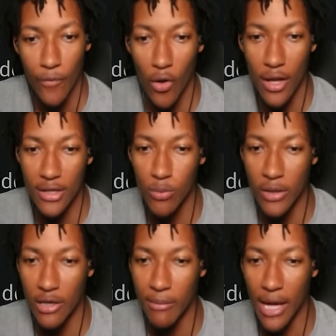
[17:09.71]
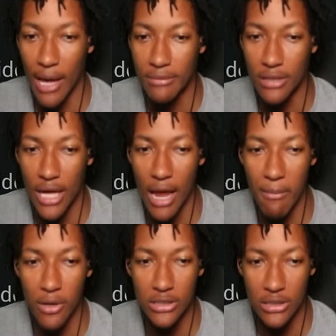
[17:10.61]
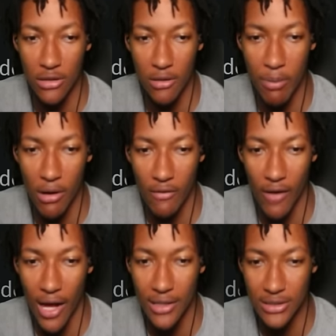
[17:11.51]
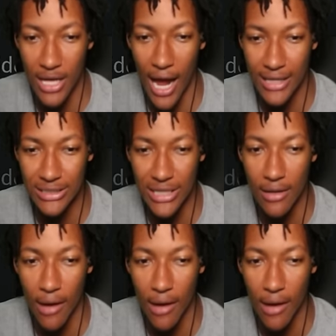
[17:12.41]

Oh yeah, this is one of them games. The camera is another pair of eyes. Yeah, I see that.